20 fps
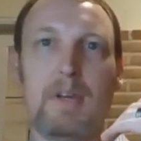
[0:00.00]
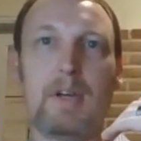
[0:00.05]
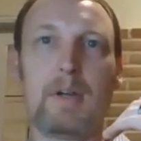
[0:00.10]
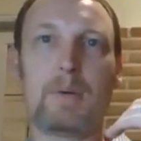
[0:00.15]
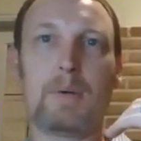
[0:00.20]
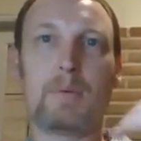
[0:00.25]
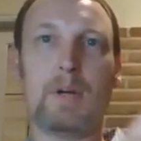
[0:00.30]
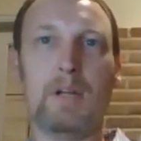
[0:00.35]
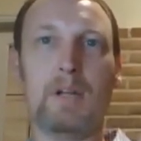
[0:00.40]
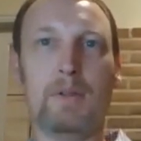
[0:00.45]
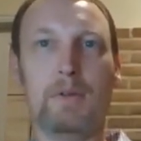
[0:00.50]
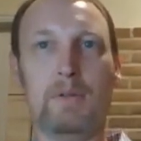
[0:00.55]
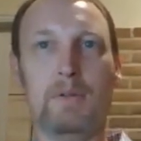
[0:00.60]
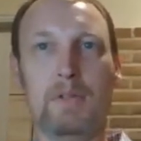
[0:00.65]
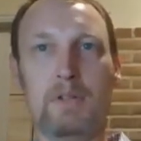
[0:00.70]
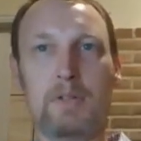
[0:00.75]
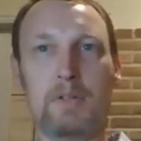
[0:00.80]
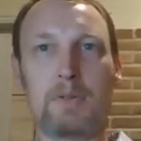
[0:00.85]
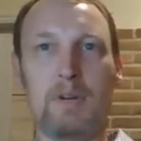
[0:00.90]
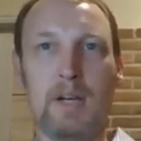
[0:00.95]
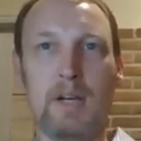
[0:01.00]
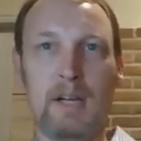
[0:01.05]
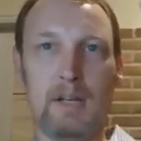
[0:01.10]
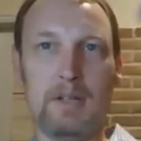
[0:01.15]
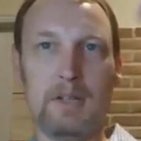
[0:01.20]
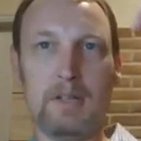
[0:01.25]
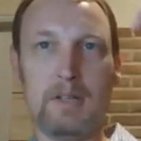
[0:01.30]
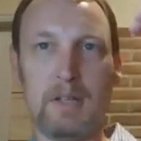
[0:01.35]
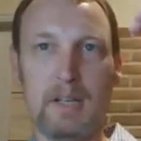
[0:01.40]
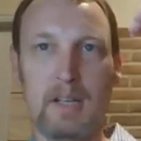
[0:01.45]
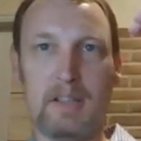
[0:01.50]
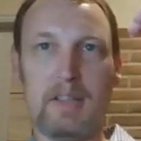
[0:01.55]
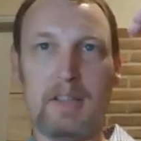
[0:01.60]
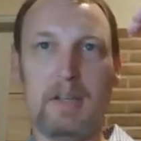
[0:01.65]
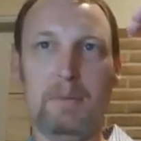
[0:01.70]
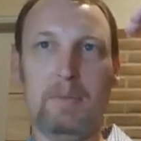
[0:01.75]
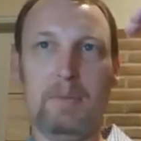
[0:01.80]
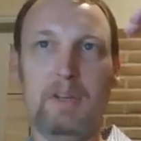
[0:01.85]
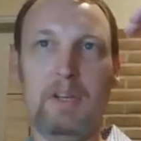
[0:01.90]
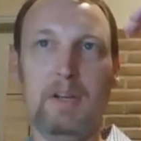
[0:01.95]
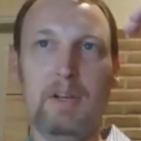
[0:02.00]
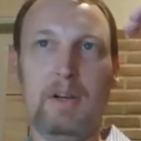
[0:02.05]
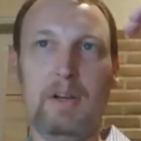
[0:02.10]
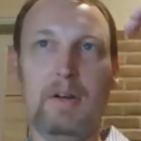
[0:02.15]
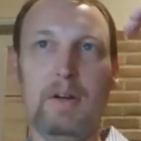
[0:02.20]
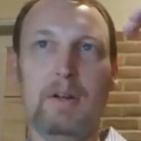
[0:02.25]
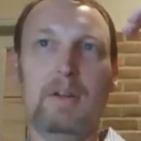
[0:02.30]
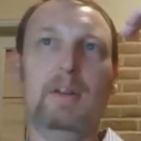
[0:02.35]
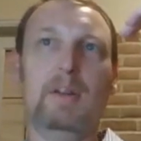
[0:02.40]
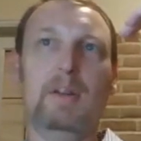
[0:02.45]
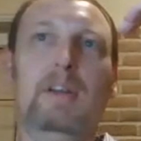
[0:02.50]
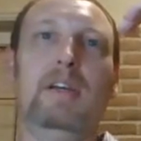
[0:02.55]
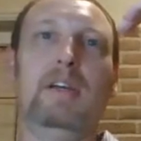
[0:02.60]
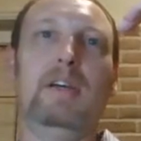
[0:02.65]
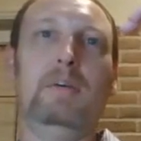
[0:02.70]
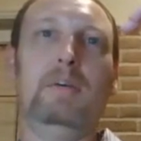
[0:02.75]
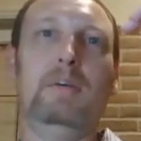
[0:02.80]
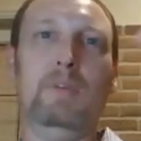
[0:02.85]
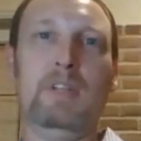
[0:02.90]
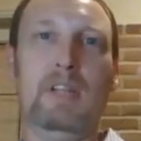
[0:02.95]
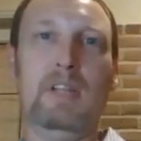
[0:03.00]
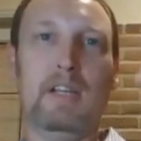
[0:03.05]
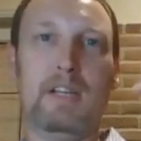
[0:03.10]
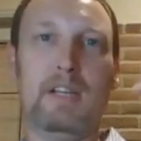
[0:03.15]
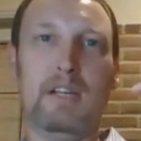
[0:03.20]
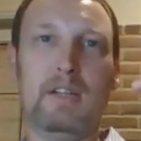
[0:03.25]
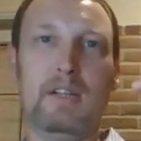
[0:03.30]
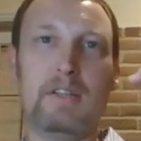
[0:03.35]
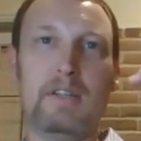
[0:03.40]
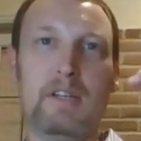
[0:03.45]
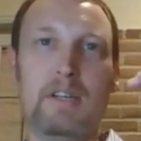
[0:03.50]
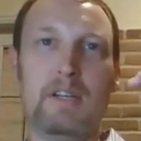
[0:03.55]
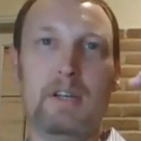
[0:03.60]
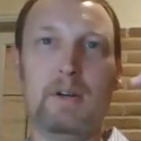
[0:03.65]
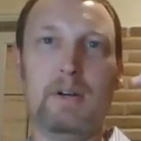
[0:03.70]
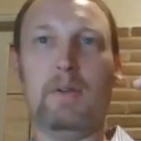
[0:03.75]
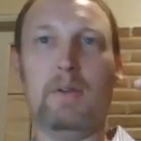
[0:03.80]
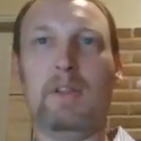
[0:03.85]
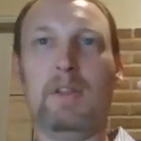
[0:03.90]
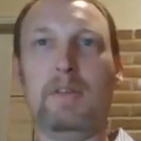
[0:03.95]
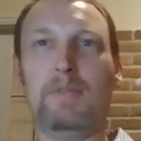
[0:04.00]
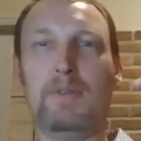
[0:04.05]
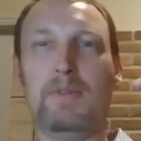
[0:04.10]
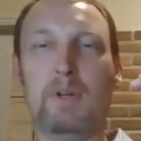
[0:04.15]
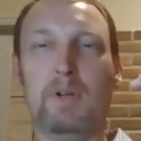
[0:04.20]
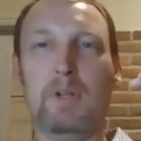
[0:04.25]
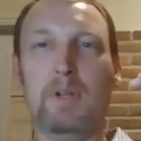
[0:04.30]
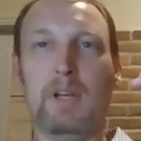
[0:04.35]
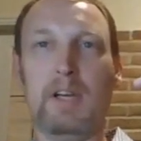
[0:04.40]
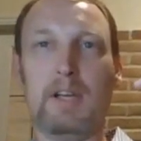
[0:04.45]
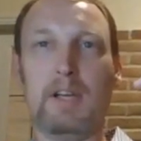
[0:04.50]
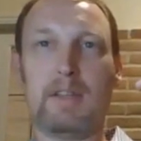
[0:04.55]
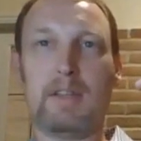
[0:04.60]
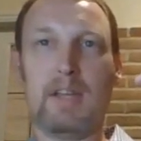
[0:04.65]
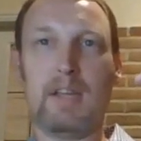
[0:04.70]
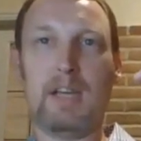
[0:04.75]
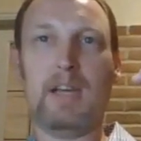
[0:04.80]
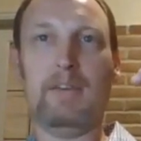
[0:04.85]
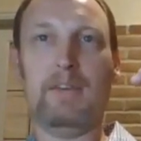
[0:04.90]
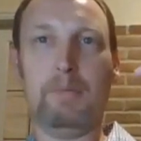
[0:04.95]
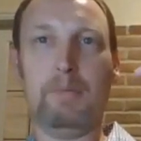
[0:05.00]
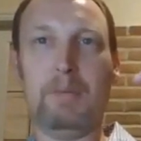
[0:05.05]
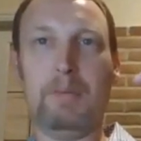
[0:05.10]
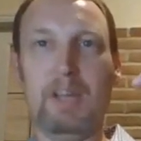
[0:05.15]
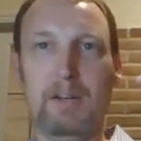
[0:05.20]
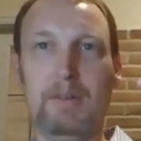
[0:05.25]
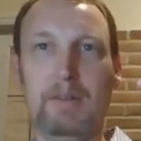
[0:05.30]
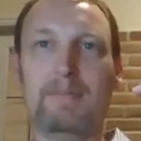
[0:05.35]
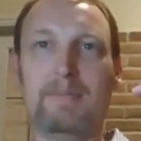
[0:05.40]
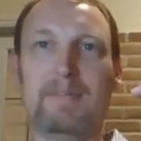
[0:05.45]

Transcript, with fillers: rather than trying to get them here. And when they get to here, they feel like they haven't made it.